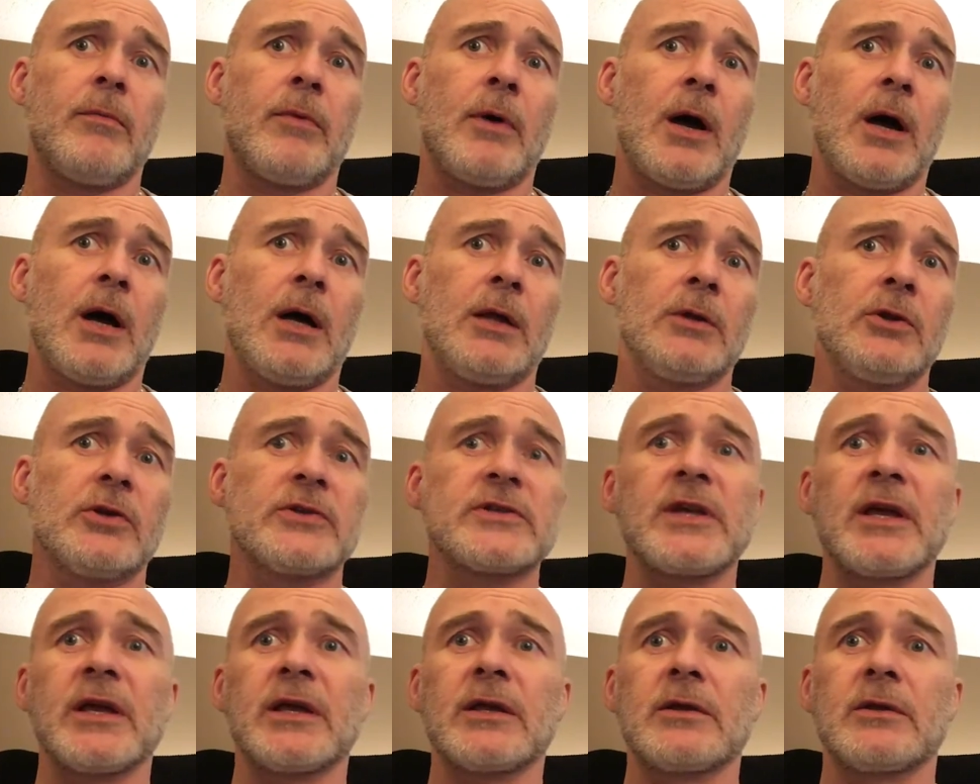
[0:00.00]

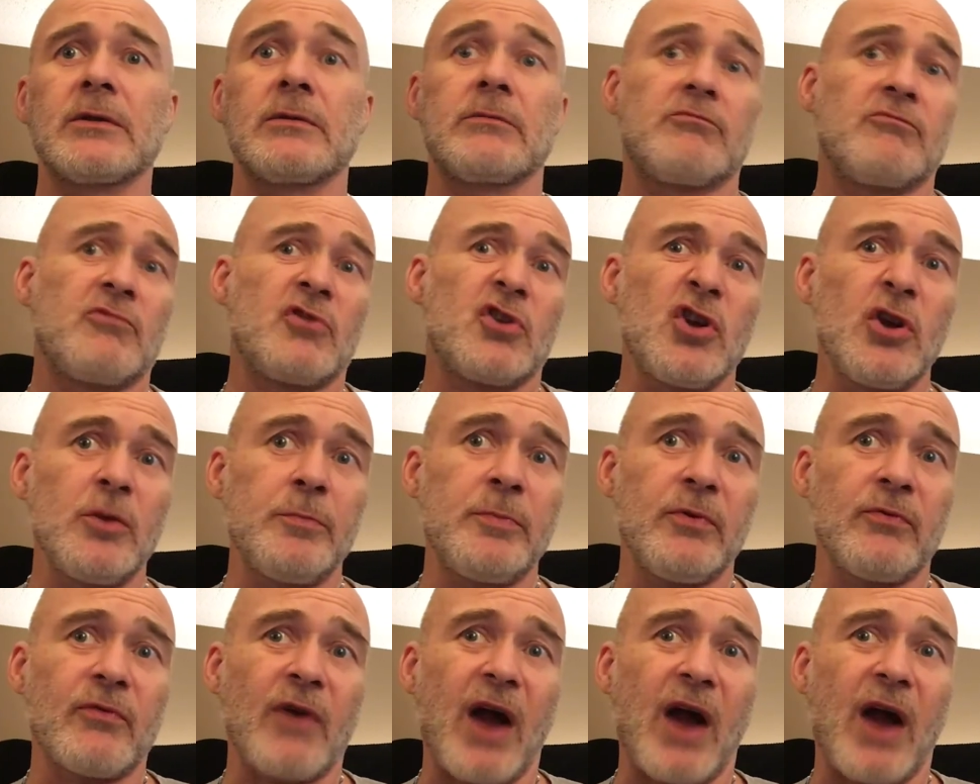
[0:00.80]
Looks like could be